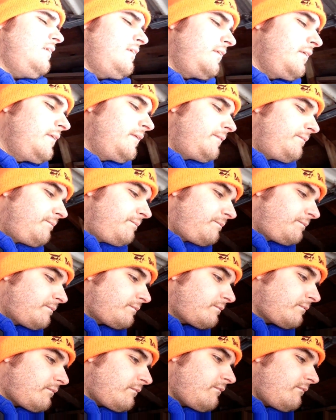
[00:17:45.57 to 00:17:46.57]

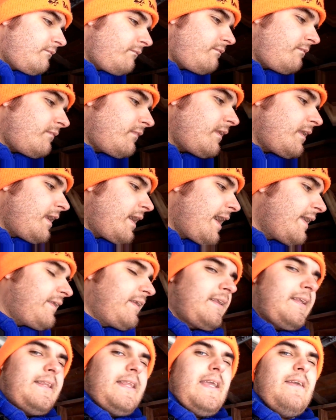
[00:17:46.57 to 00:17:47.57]
I
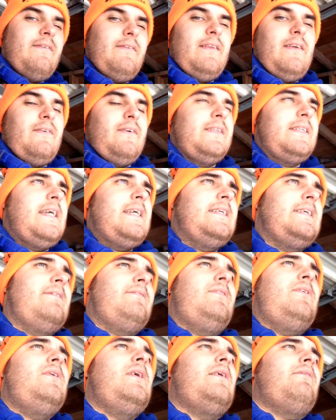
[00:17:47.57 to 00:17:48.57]
think that they they were saying
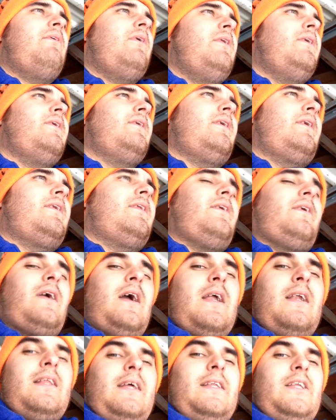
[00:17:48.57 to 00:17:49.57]
something too that well they're they're
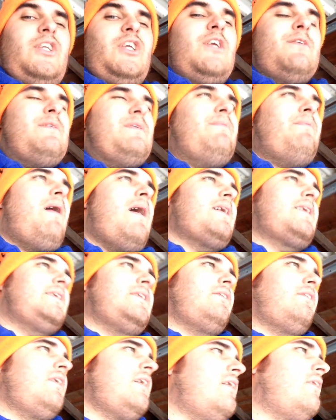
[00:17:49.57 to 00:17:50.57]
kind of like the cheapest boxes
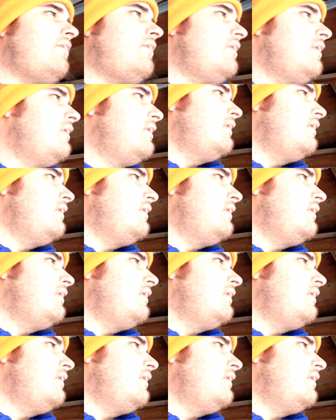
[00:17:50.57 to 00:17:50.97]
around.